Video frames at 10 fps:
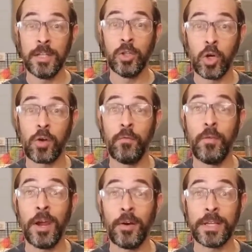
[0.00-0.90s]
look
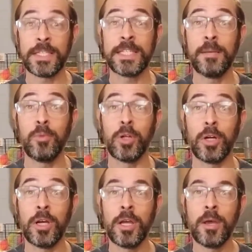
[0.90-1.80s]
very
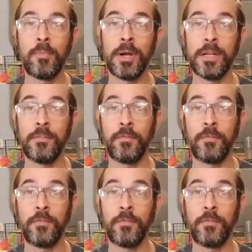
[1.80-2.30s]
similar, but in